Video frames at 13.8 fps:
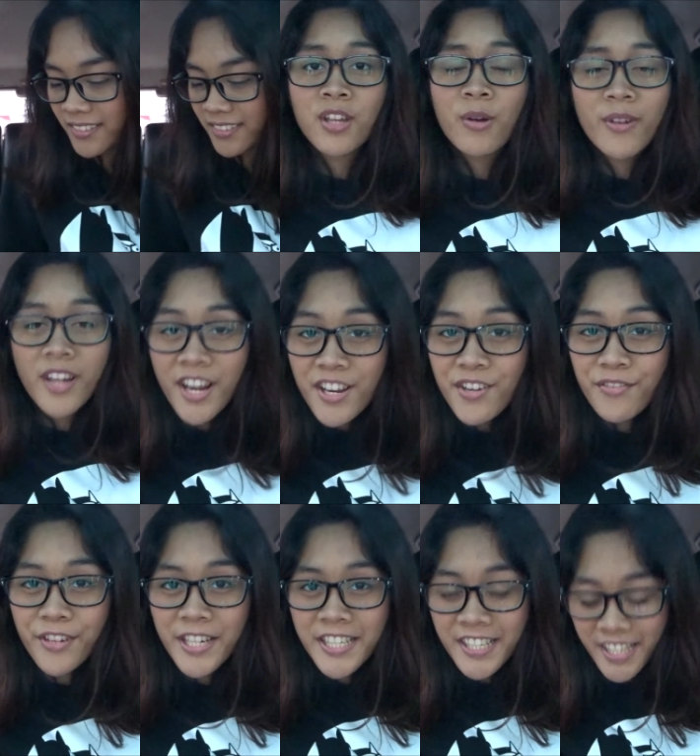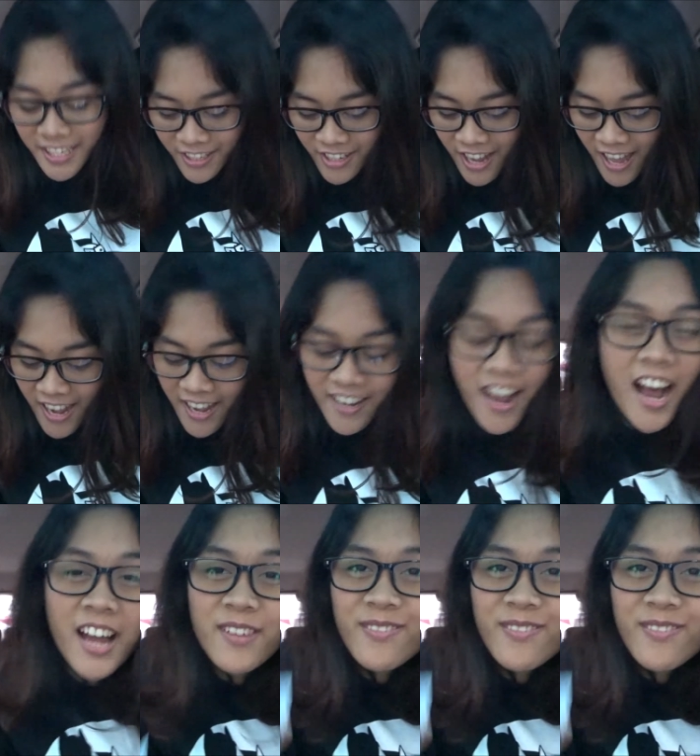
So another free sticker that I got